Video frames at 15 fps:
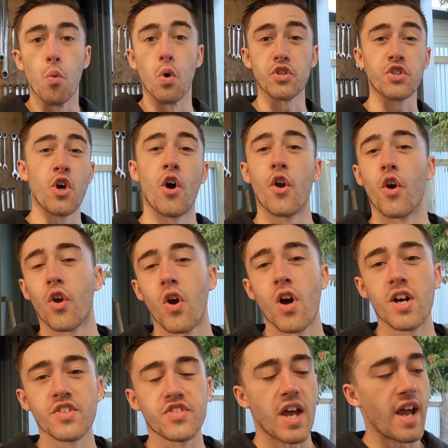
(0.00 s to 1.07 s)
What's going on,
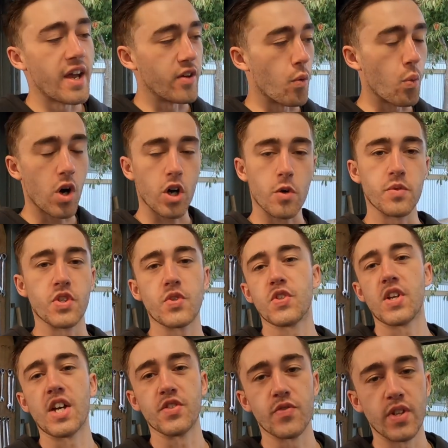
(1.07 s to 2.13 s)
guys, and welcome to
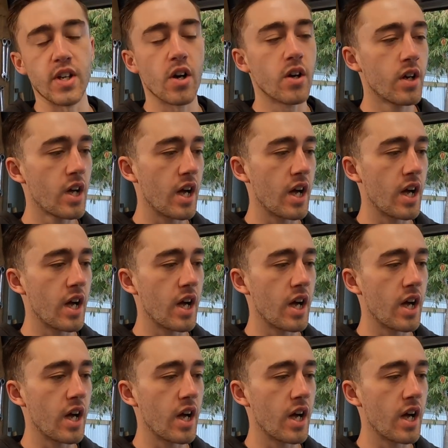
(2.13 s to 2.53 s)
today's video.